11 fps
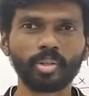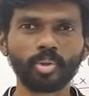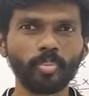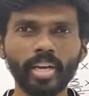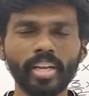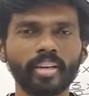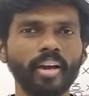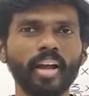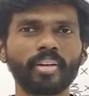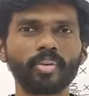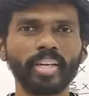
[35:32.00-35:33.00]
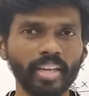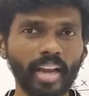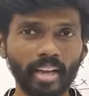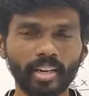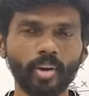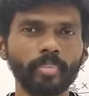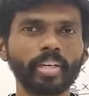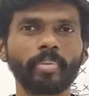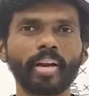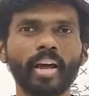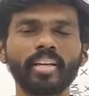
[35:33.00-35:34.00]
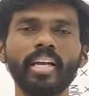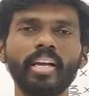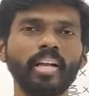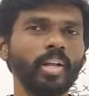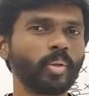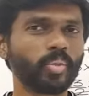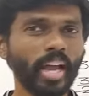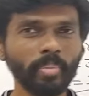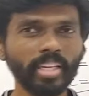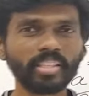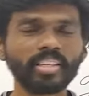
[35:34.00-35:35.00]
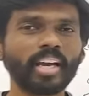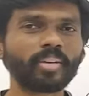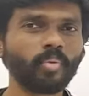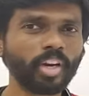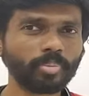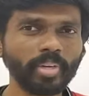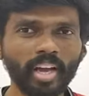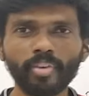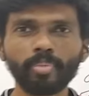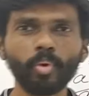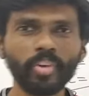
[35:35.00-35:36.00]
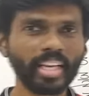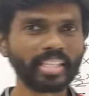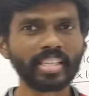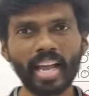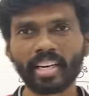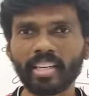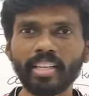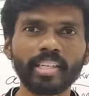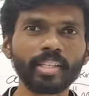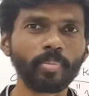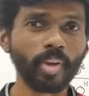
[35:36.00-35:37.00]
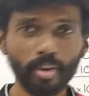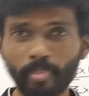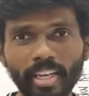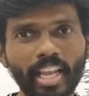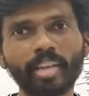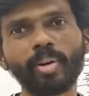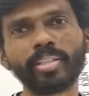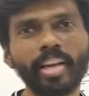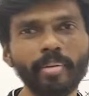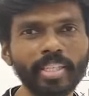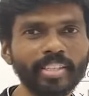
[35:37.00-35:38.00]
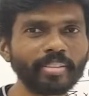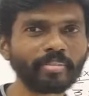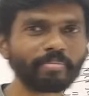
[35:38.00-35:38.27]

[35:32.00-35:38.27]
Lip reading: 2 million or 20 lakh km per hour. So that means at what speed are we moving exactly is beyond my calculation limits.